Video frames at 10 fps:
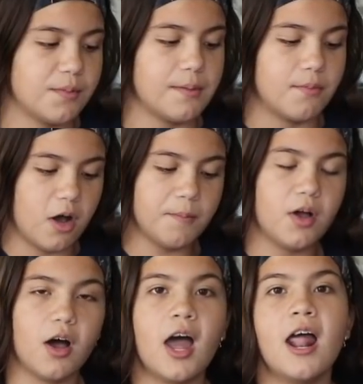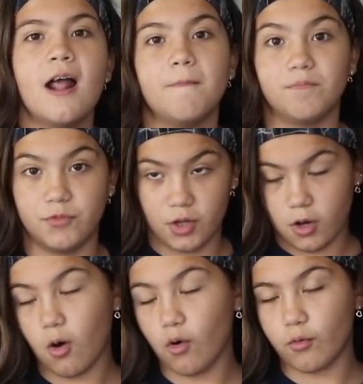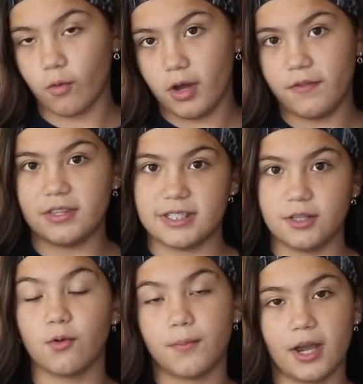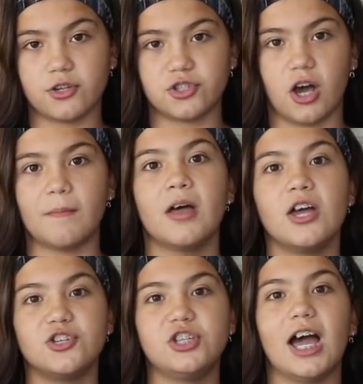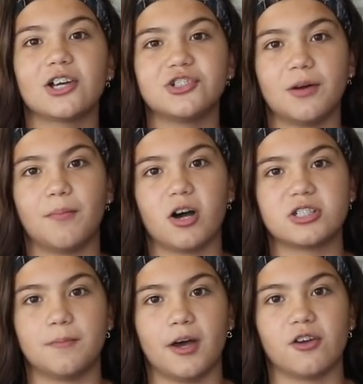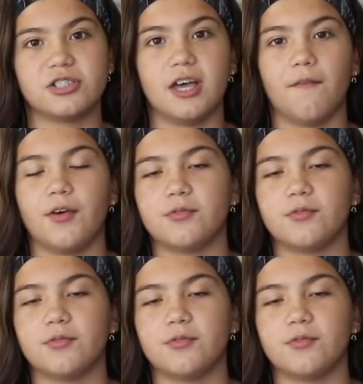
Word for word: my mom got the old one that's in the repair shop, she actually unboxed it by herself.